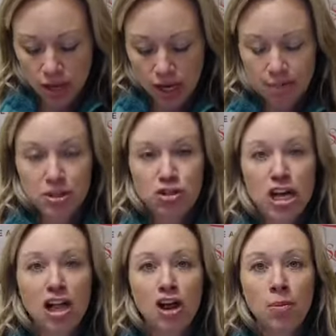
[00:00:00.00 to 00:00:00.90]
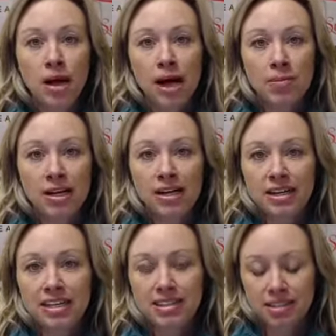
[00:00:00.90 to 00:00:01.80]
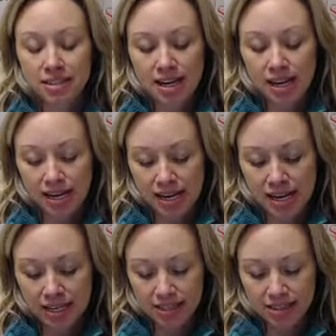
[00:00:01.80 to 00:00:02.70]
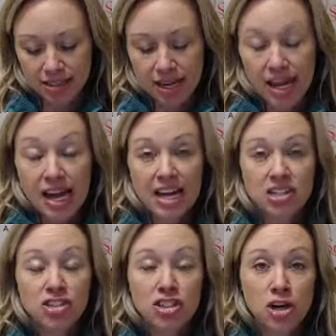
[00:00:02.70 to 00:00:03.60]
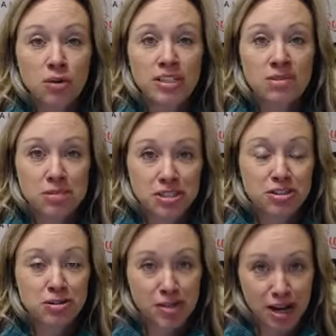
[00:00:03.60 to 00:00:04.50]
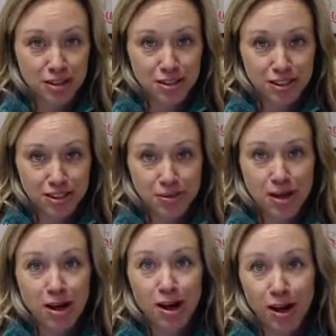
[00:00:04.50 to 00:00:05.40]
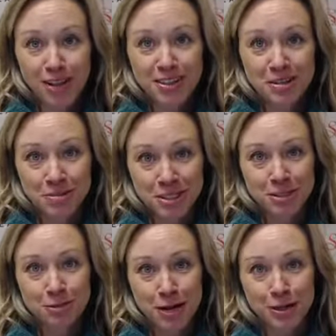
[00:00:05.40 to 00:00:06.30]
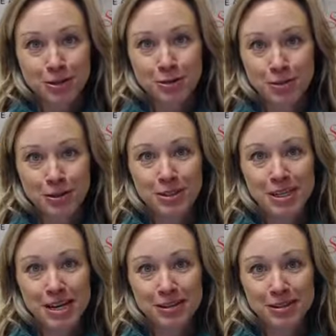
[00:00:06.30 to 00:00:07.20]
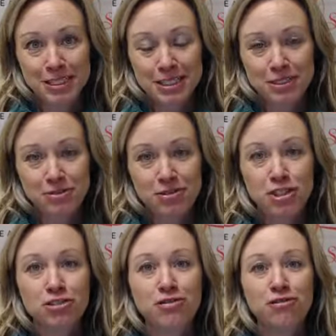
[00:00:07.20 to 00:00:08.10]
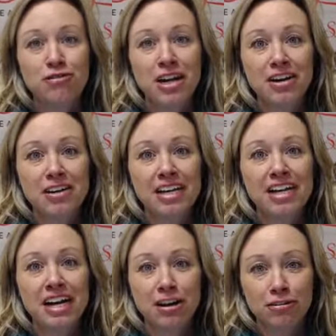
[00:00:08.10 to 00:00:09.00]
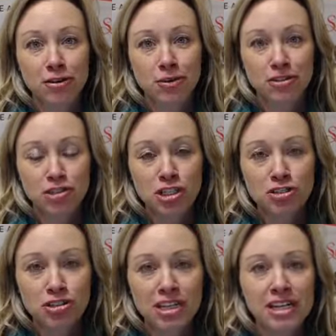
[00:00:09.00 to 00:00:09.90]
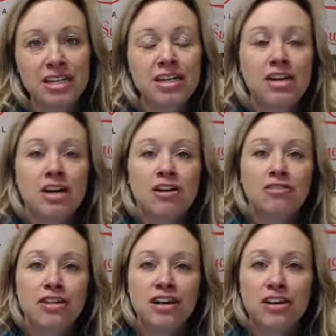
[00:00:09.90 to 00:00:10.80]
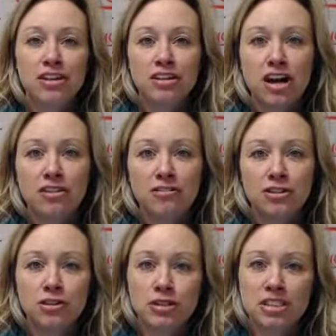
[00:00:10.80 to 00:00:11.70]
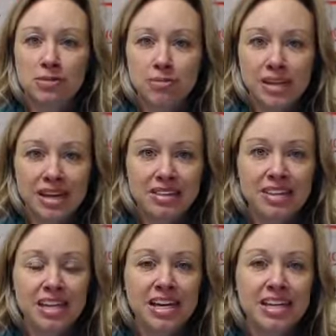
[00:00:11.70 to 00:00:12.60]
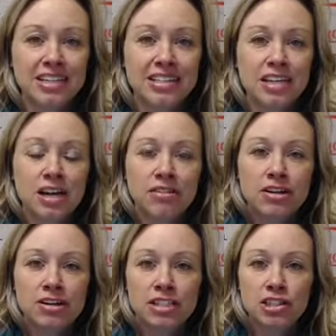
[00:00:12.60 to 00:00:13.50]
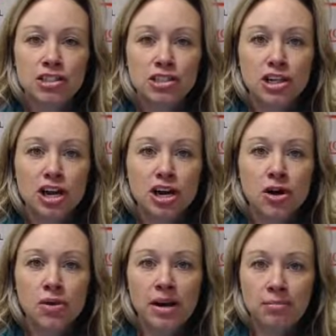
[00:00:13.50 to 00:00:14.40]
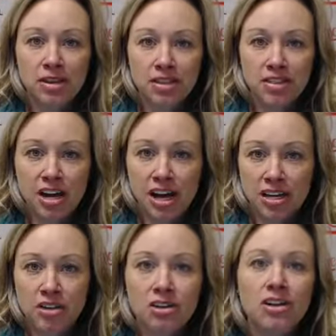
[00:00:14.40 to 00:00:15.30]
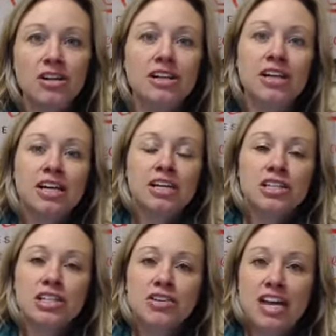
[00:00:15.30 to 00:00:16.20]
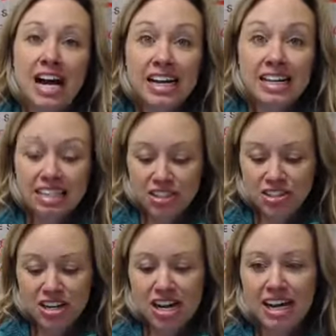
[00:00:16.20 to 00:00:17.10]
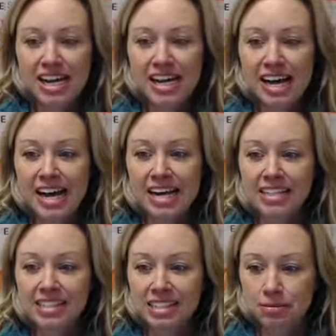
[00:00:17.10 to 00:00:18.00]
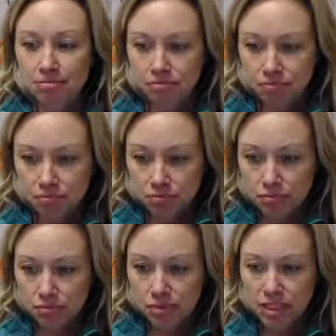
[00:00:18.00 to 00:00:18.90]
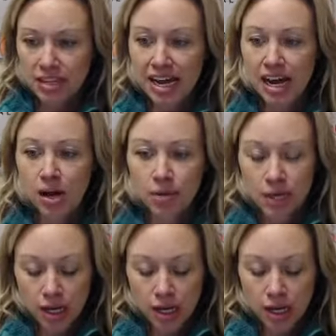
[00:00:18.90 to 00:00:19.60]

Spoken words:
Michelle Obama is a high S, and so is Mr. Rogers. We all know Mr. Rogers' personalities, just very careful with children, very thoughtful to explain things, very slow and methodical. So that is your high S. Now,